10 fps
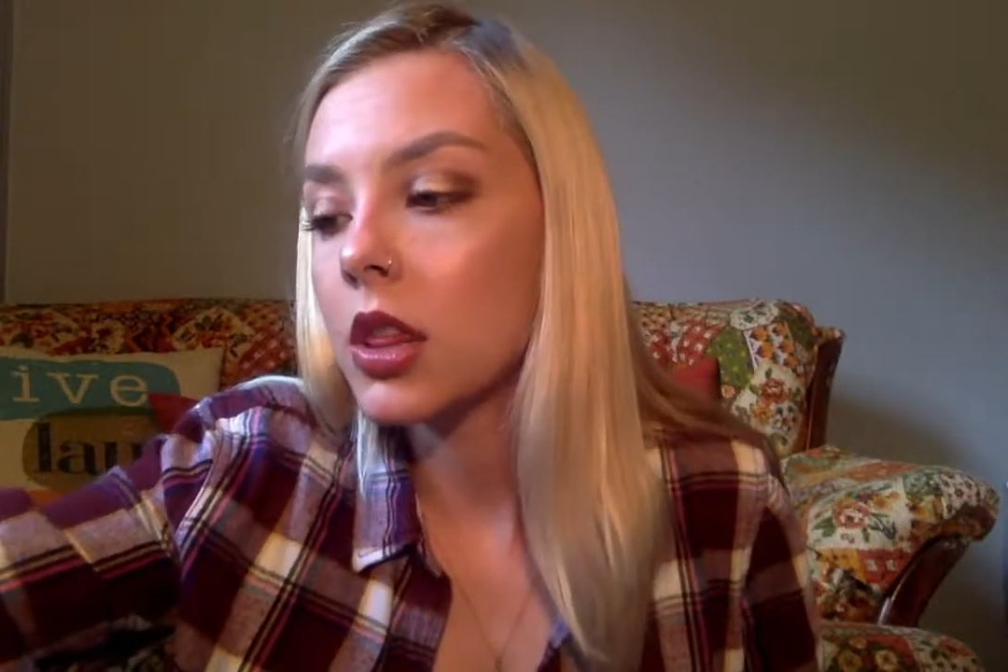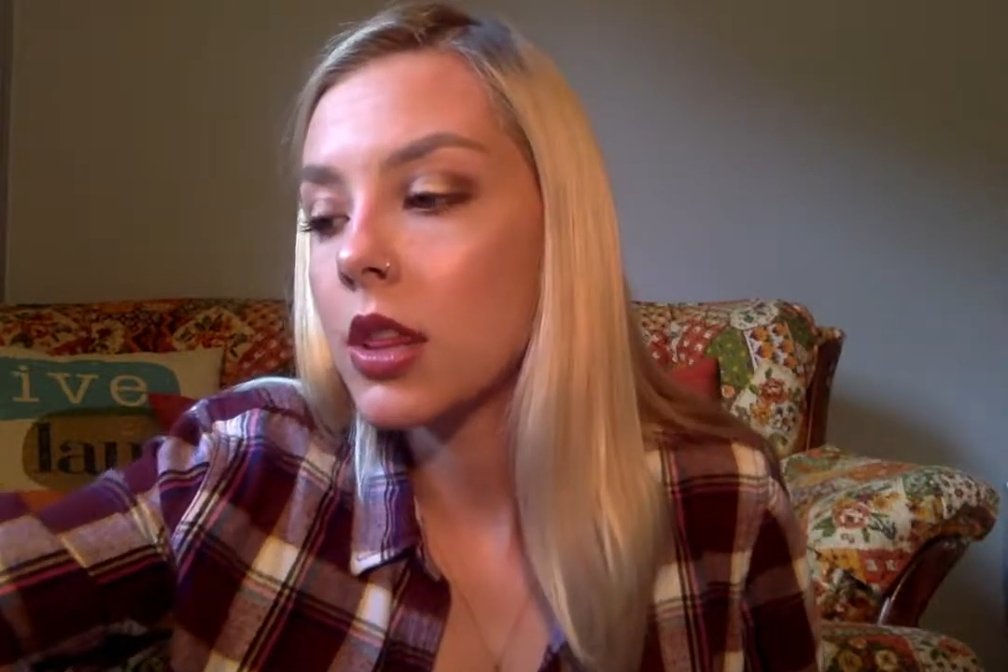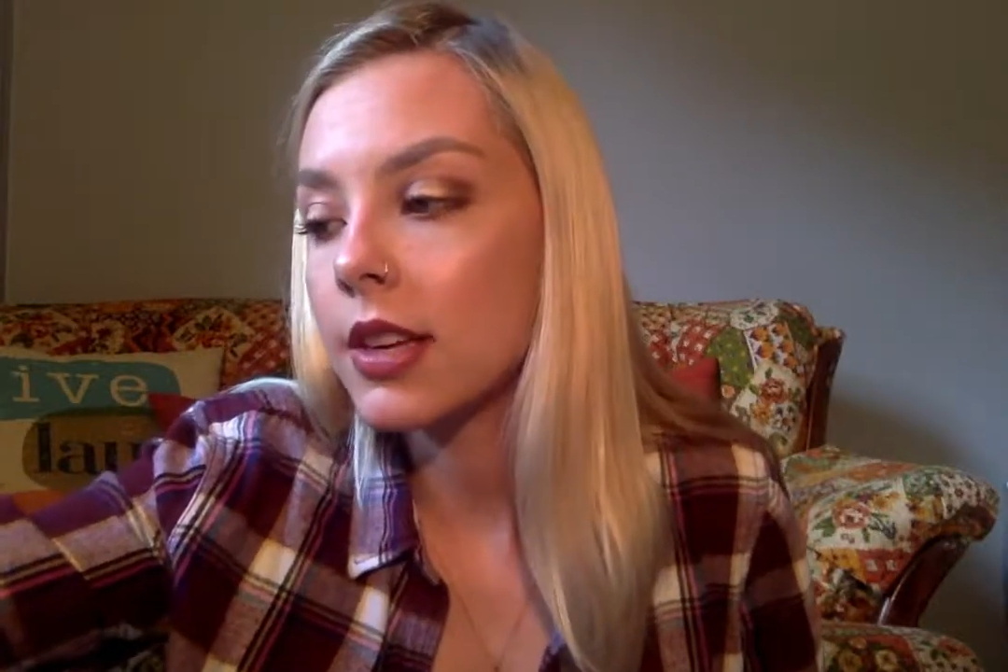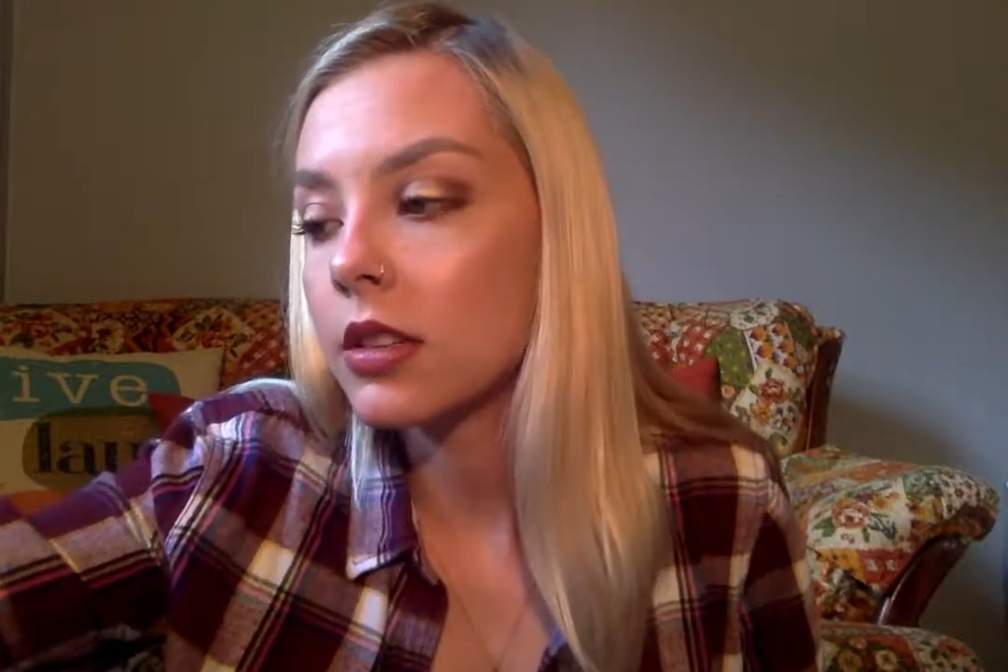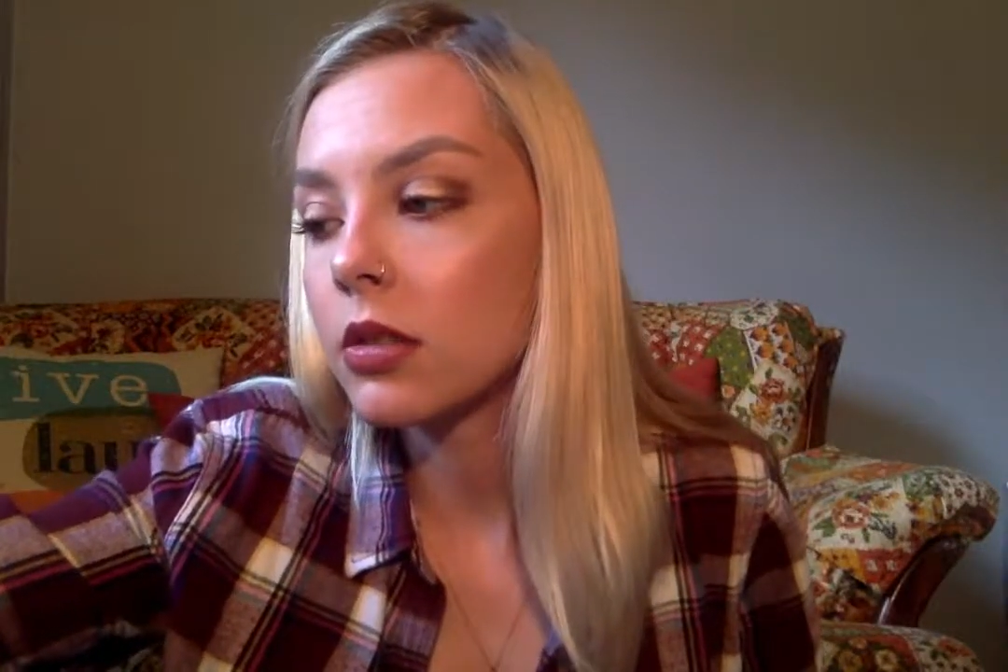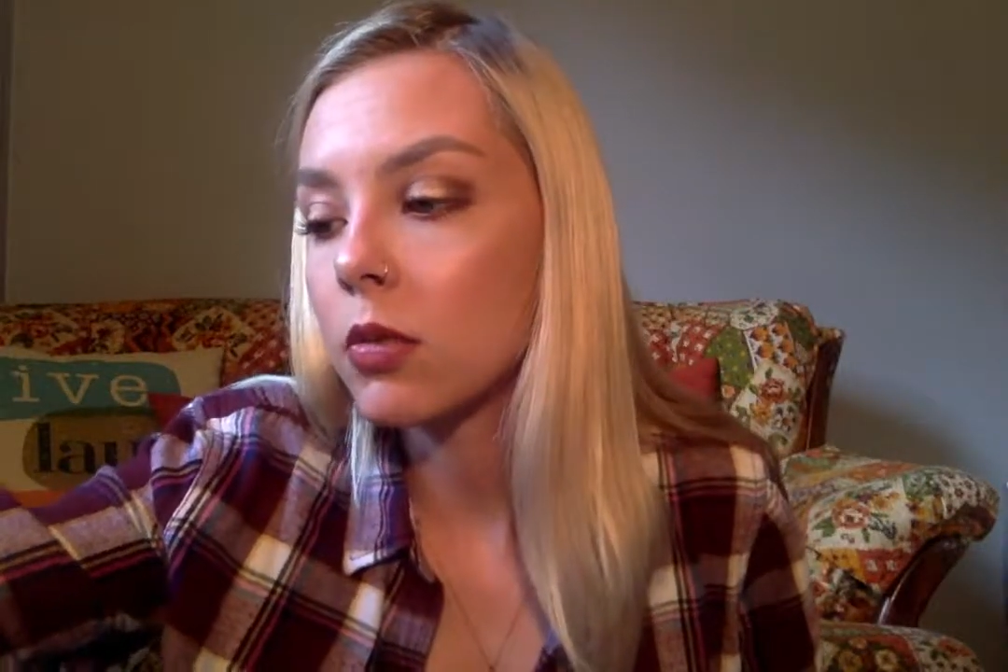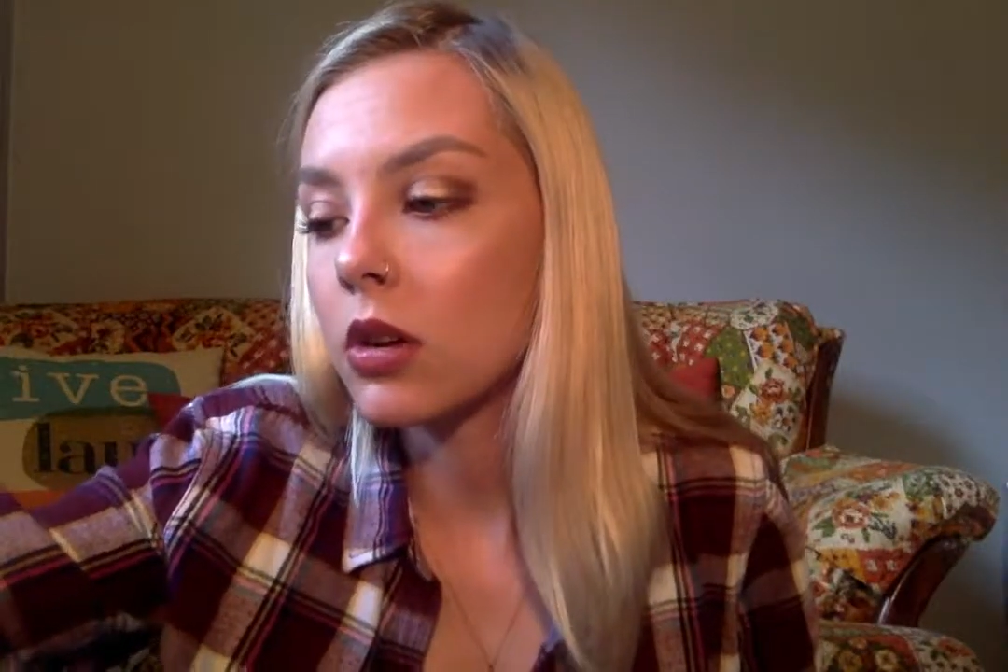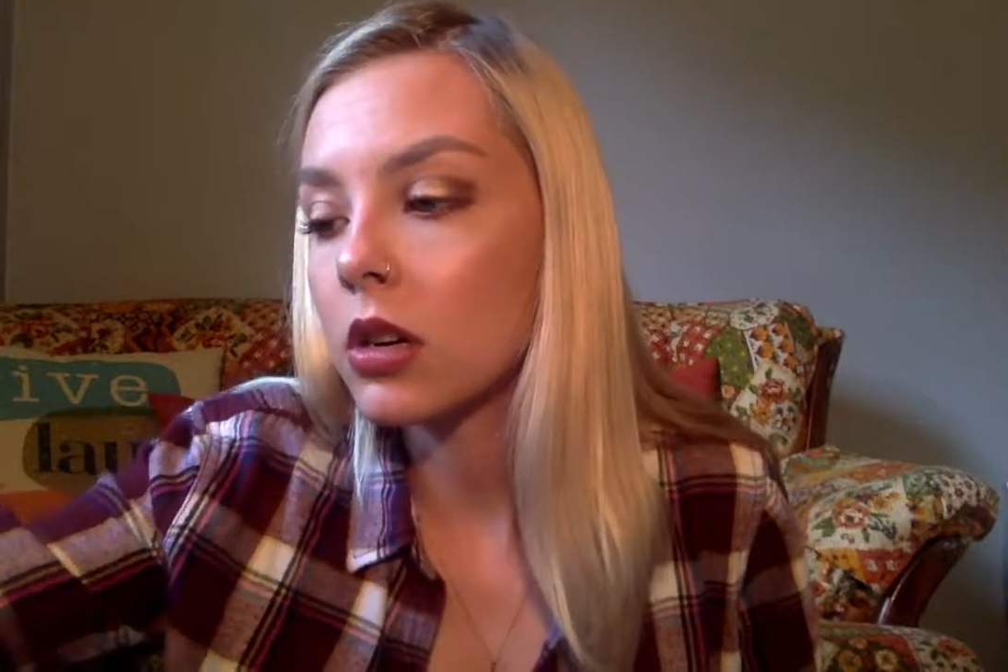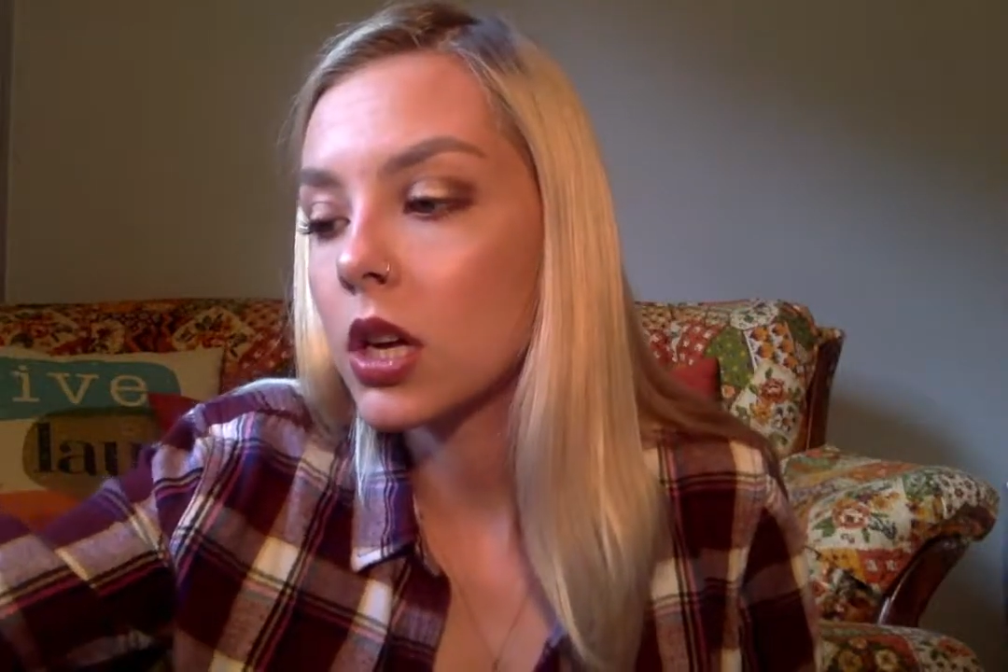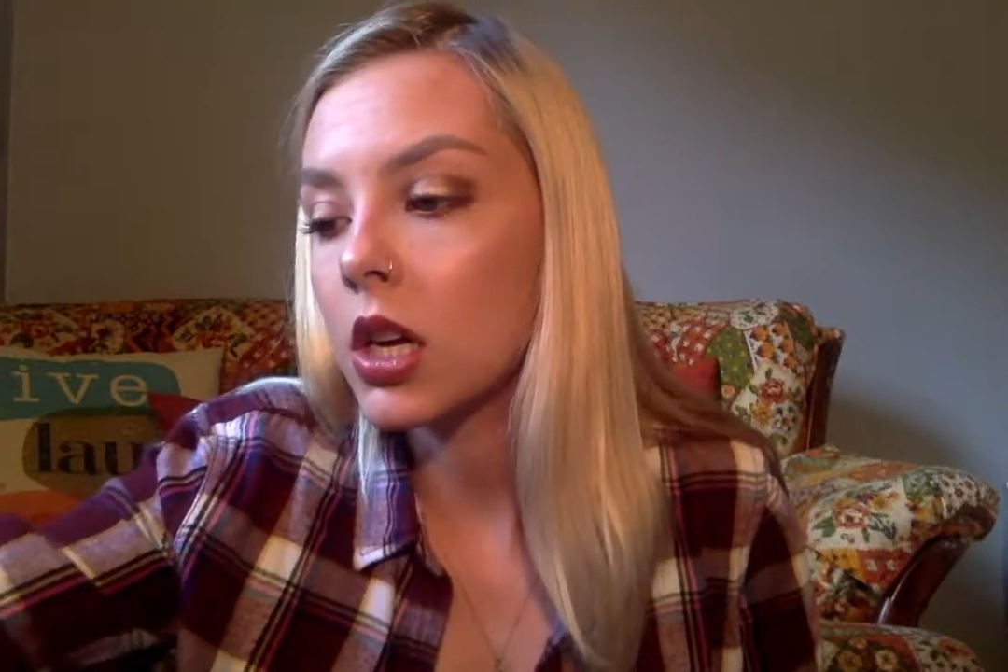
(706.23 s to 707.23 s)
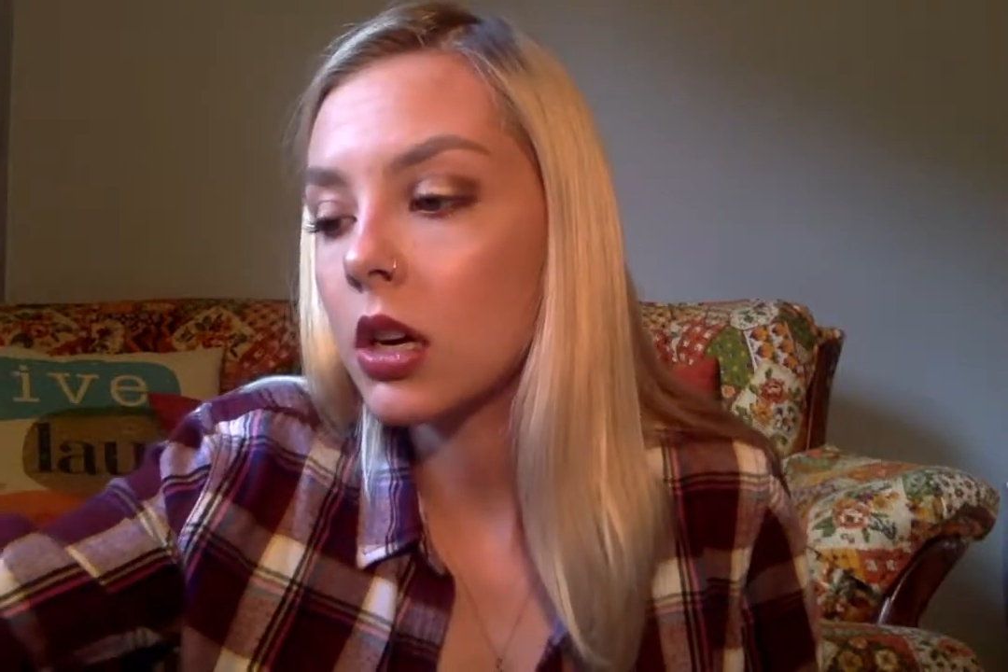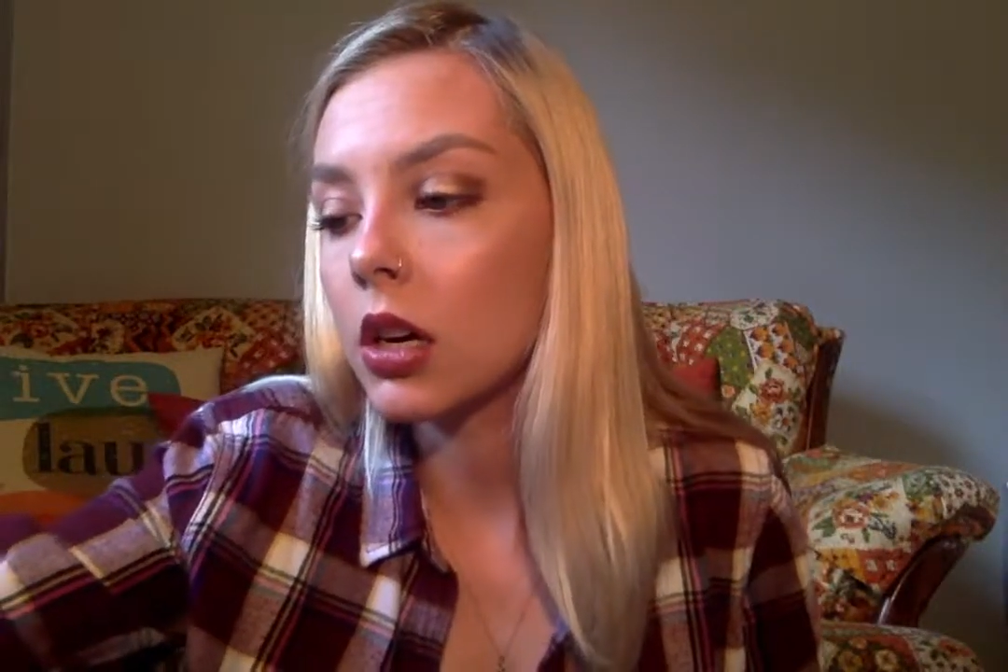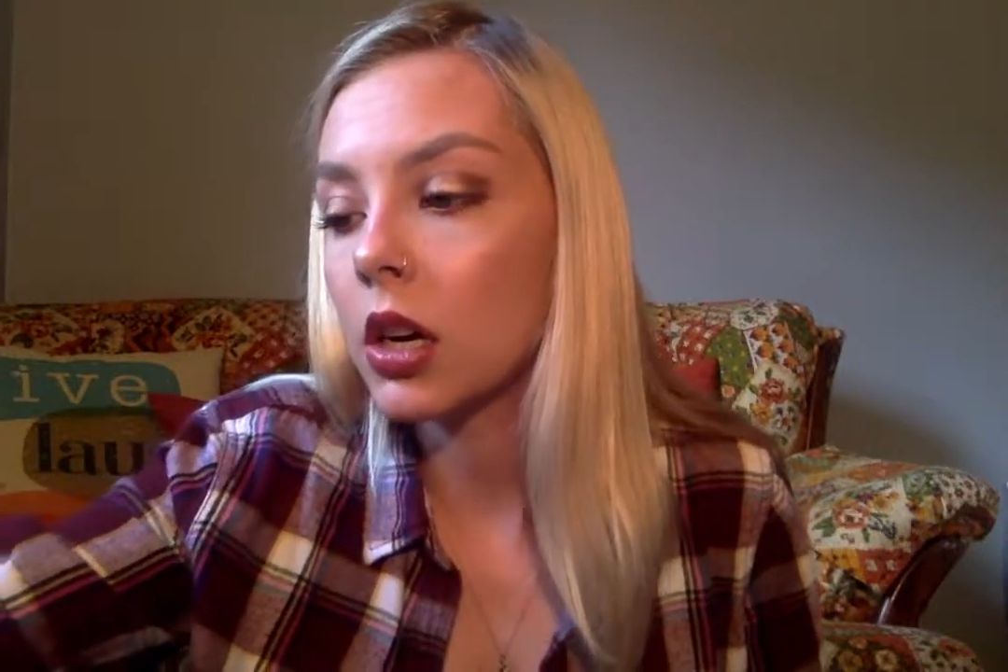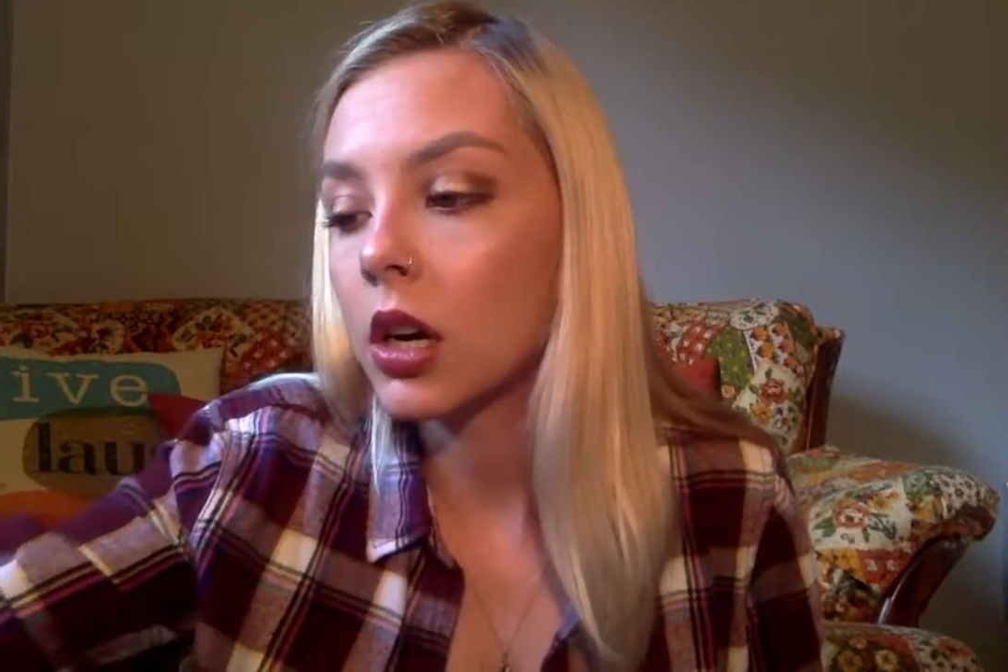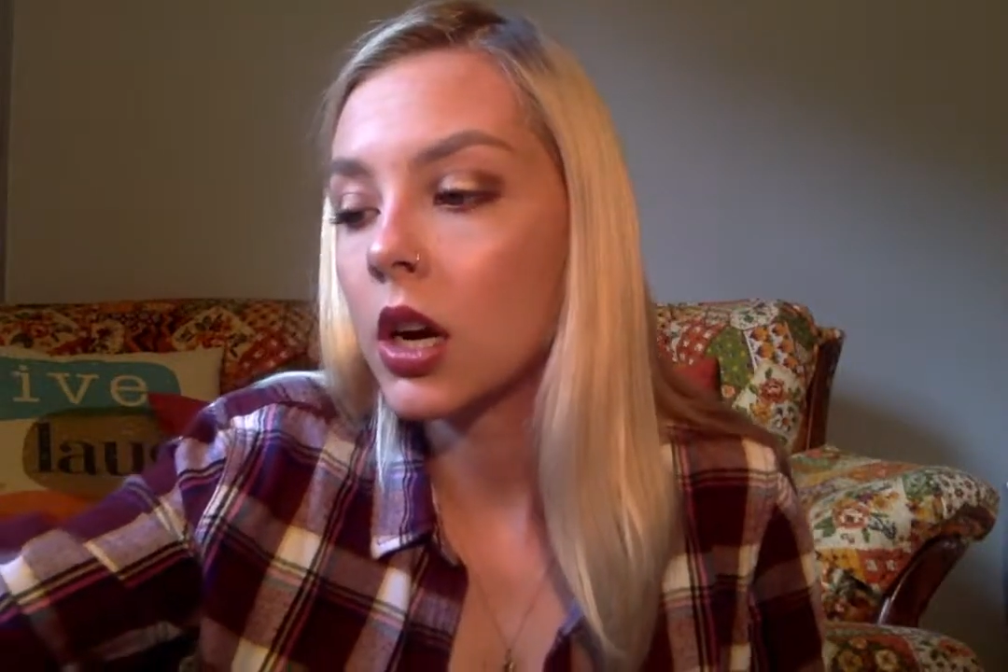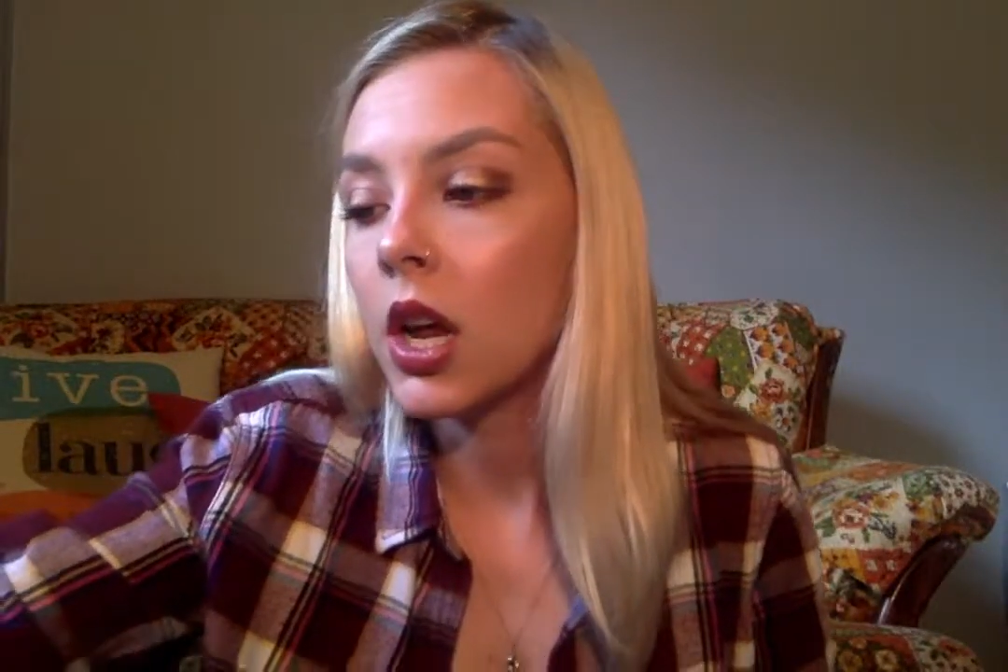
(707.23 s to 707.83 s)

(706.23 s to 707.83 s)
this one here.